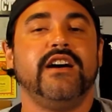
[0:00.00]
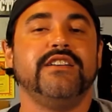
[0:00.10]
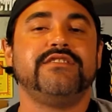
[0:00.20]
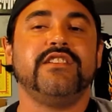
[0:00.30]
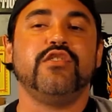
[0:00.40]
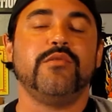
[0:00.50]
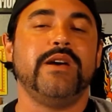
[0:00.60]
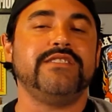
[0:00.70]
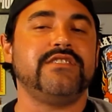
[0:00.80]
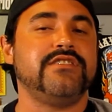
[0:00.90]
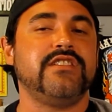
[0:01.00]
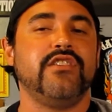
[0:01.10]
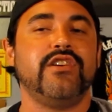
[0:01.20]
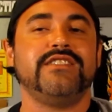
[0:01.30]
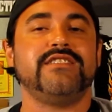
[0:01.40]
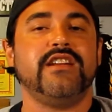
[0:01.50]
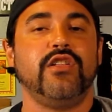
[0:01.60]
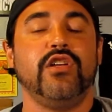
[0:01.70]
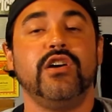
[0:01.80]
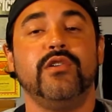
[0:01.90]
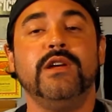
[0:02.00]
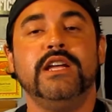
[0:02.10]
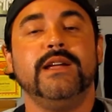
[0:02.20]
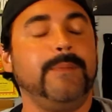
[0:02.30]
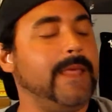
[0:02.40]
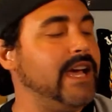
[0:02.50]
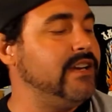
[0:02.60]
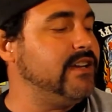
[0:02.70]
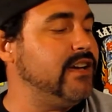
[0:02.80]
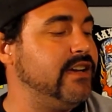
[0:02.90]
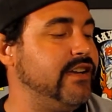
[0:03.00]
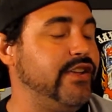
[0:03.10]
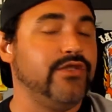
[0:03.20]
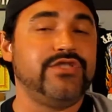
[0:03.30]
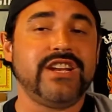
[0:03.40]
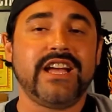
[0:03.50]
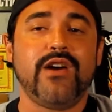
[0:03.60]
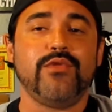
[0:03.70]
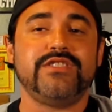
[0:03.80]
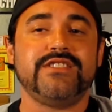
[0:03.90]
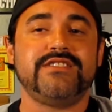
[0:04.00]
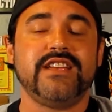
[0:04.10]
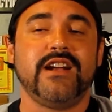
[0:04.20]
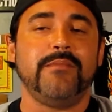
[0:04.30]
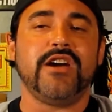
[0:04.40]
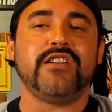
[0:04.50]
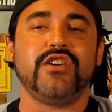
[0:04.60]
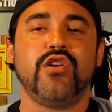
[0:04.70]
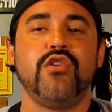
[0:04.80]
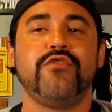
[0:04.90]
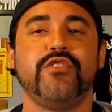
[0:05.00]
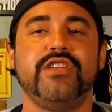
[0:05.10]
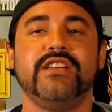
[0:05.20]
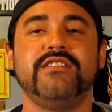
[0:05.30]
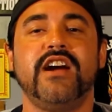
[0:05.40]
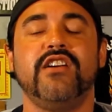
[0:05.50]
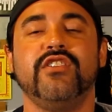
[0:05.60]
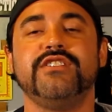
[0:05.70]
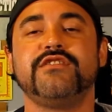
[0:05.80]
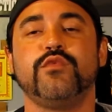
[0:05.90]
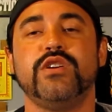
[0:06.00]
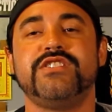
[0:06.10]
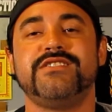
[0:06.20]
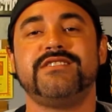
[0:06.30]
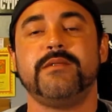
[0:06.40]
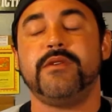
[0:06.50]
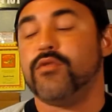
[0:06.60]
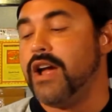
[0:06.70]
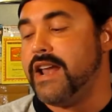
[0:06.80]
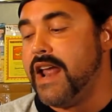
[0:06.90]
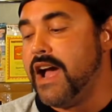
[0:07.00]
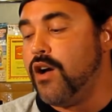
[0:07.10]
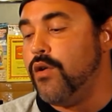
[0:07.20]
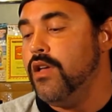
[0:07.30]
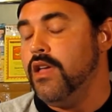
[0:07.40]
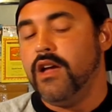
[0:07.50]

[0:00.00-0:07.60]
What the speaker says: send her a message, tell her I said hello, and check out what she sent. I'm not going to go over the entire list of what she sent me right now.